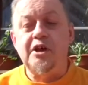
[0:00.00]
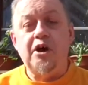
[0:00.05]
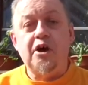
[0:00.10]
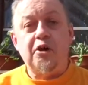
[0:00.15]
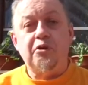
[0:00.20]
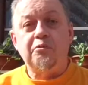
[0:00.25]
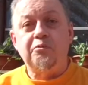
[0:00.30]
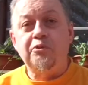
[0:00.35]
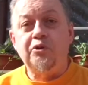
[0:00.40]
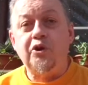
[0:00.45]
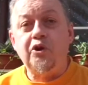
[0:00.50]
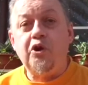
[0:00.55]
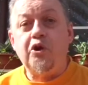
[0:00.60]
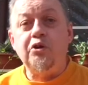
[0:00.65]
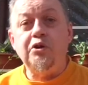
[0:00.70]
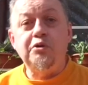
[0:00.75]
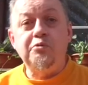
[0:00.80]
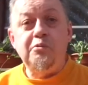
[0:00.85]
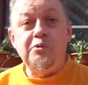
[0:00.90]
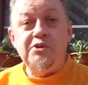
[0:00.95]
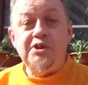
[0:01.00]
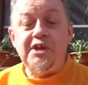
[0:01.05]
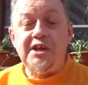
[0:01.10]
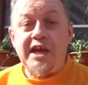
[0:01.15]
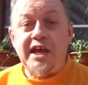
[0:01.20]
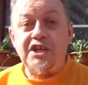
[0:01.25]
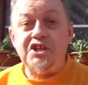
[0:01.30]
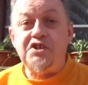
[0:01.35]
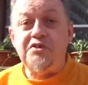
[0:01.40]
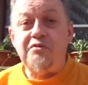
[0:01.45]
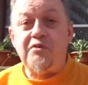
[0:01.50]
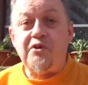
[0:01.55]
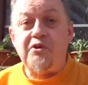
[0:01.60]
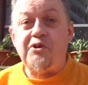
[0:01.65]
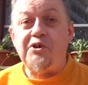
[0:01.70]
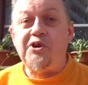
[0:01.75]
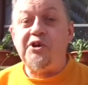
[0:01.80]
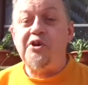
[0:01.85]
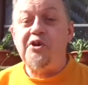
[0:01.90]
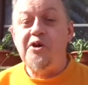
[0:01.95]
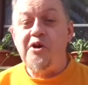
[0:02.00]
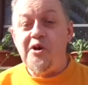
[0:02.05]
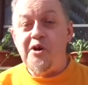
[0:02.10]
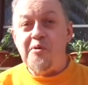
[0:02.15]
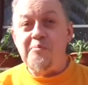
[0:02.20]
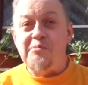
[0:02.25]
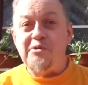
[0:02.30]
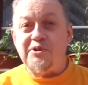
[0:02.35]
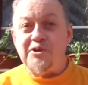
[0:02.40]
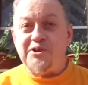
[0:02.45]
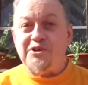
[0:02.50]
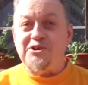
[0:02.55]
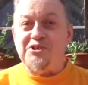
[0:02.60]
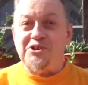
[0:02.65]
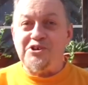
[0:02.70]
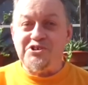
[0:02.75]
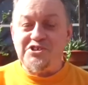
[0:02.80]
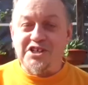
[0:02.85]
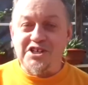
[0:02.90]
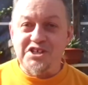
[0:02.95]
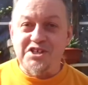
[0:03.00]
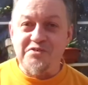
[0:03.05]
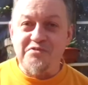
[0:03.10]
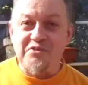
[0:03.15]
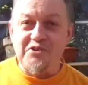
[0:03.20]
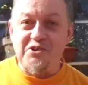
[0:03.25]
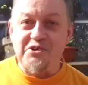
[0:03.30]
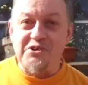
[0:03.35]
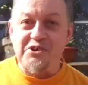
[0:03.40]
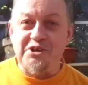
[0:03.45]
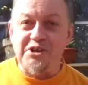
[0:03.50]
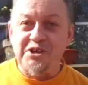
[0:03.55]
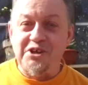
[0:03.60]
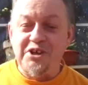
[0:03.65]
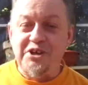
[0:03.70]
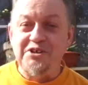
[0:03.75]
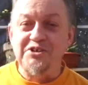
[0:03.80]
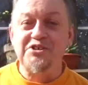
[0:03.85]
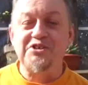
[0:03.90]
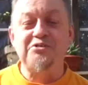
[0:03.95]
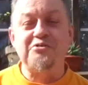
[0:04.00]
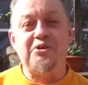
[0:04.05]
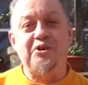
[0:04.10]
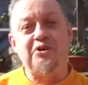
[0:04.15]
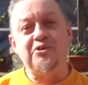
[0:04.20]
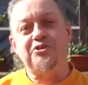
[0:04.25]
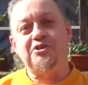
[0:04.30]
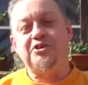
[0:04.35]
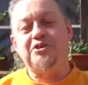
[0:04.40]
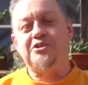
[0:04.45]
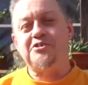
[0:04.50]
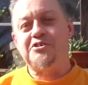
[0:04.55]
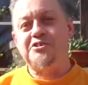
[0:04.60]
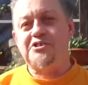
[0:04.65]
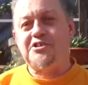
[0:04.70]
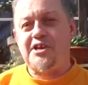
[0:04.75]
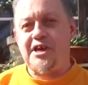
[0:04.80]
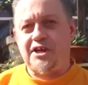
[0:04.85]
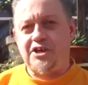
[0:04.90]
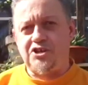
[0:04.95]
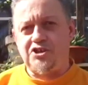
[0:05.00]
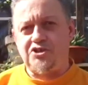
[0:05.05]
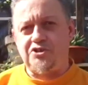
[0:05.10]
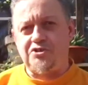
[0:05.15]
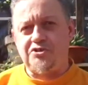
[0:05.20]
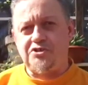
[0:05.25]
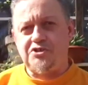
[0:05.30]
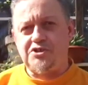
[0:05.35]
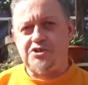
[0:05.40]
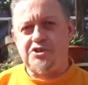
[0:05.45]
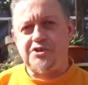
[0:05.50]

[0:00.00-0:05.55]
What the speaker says: not only within Echeveria but across Echeveria to other sections.